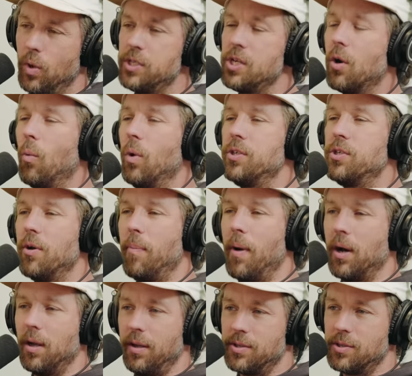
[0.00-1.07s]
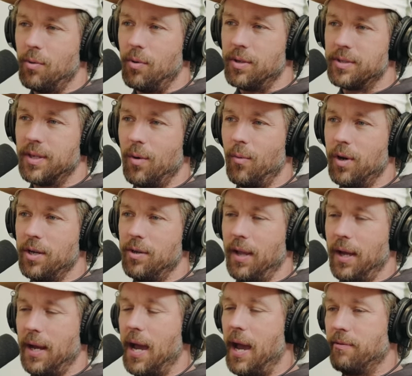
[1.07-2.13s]
what's it's your what's your bucket list course? Like, what are you
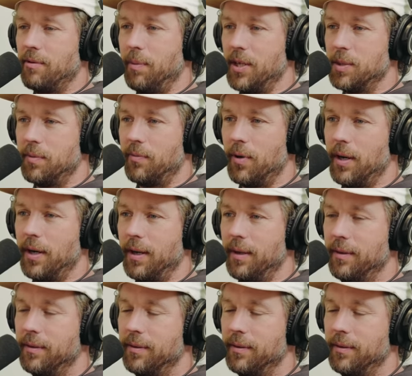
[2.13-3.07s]
like? I have to play this before I die.